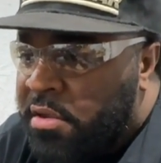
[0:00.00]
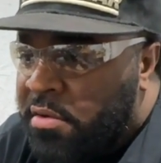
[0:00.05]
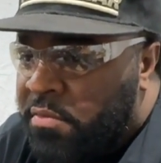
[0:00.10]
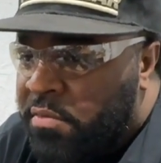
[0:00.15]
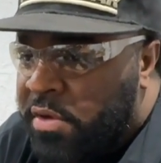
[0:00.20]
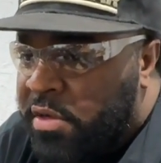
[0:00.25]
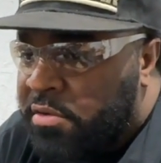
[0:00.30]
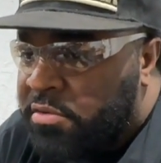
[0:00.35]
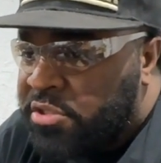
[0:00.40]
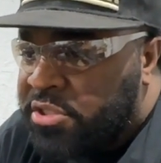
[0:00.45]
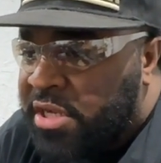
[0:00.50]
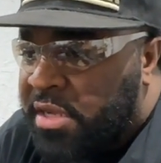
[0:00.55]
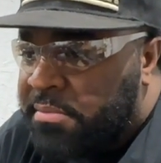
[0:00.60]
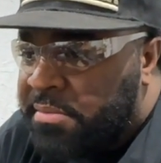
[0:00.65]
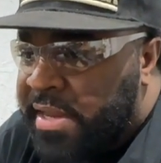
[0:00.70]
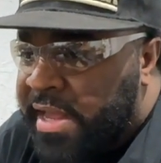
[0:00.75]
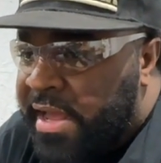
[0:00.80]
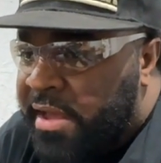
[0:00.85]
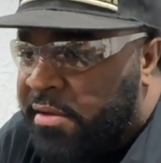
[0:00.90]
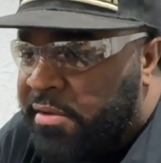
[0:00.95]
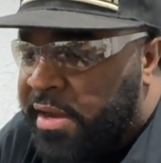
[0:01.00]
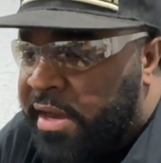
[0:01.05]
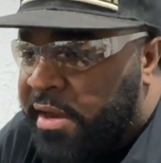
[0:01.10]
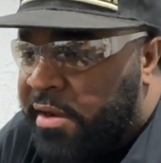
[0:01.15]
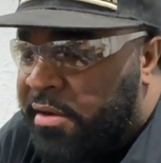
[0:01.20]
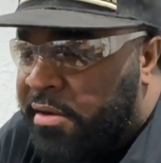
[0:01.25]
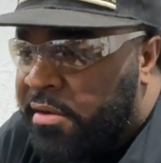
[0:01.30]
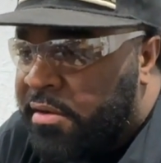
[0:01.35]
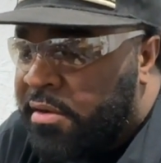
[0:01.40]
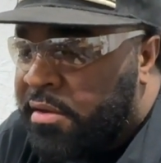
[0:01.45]
We're gonna jump down
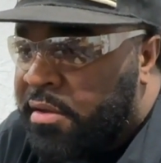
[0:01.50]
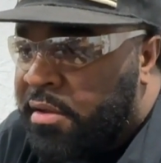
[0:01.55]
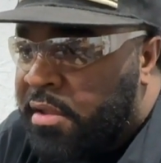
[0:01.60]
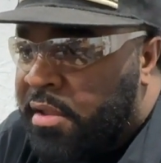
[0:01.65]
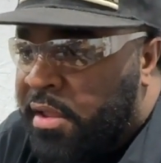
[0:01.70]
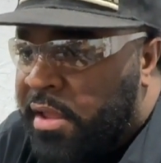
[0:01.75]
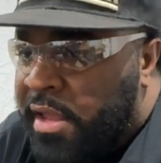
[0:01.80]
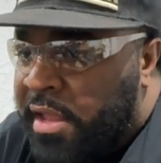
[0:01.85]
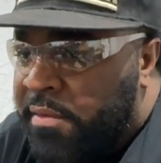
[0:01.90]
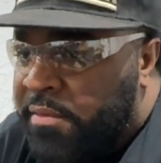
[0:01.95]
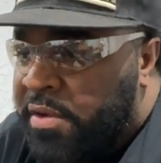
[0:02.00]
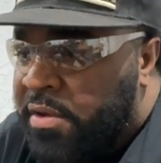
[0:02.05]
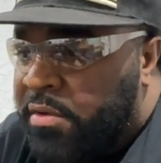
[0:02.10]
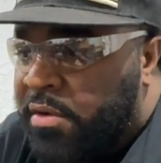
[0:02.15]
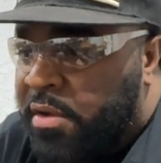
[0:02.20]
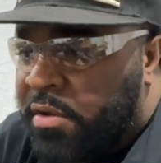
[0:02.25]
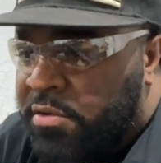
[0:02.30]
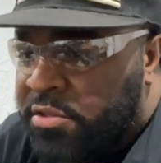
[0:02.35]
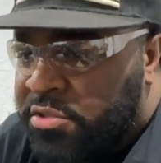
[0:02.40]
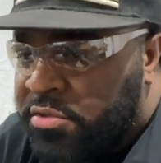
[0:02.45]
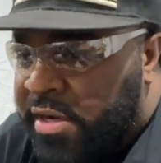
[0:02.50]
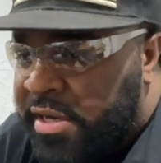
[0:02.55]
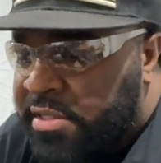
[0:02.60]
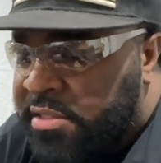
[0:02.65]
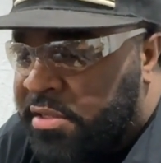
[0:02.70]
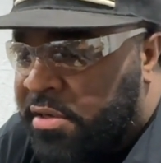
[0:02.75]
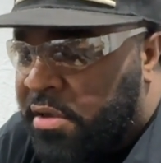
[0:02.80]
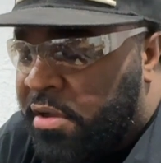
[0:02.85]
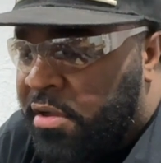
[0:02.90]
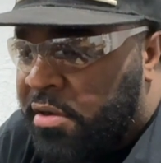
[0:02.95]
there and we're gonna go straight
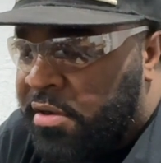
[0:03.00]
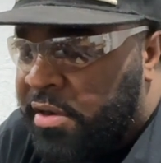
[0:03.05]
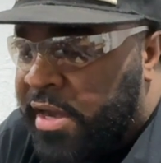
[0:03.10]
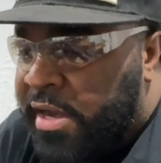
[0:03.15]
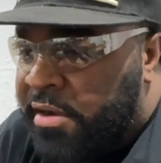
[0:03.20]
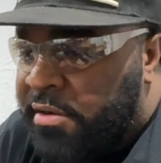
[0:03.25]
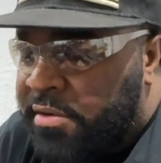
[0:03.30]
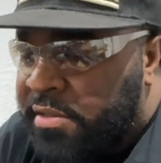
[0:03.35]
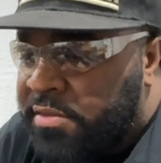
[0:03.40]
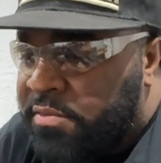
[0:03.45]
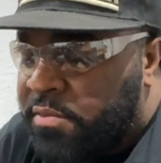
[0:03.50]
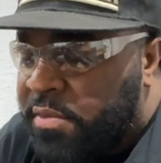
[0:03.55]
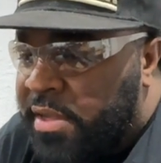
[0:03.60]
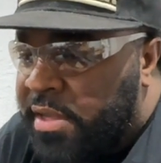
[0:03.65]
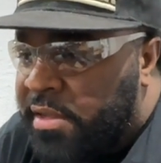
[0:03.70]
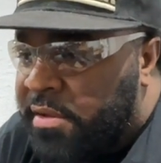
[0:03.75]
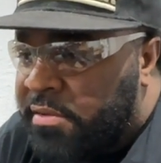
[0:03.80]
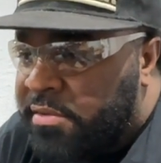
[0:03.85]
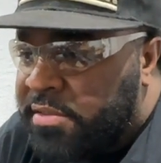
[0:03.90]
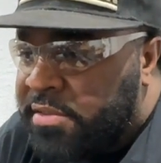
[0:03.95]
to the alternator as well.